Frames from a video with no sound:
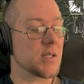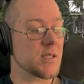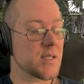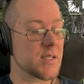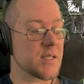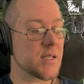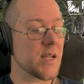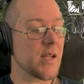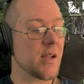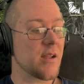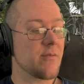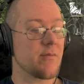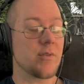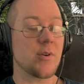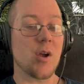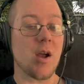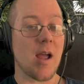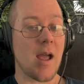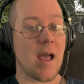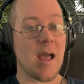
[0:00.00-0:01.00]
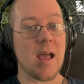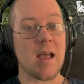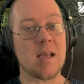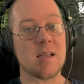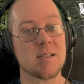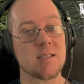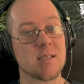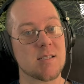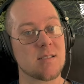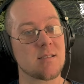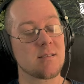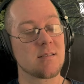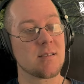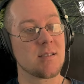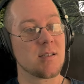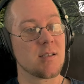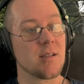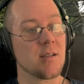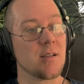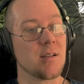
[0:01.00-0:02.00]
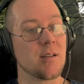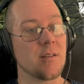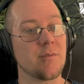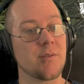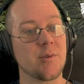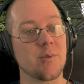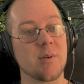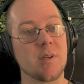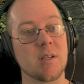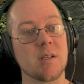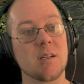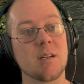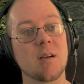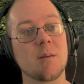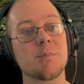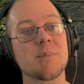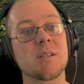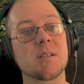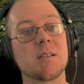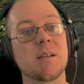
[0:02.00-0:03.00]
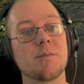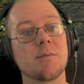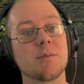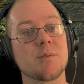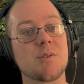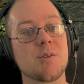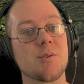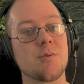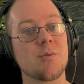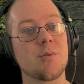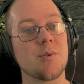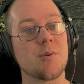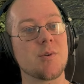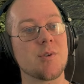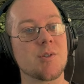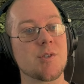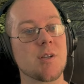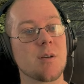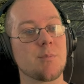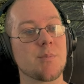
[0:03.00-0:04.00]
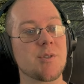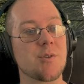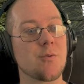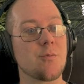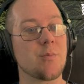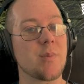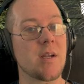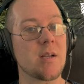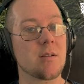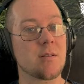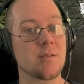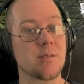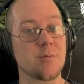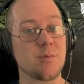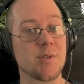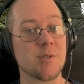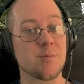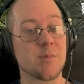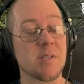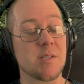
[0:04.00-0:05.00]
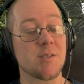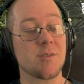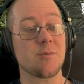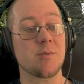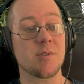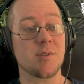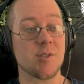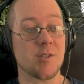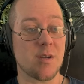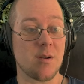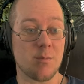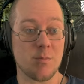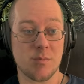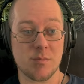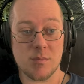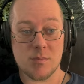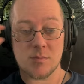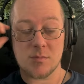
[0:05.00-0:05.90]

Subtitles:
can save your ass. If you get it up to level 2, you can jump 2 meters, which means you can jump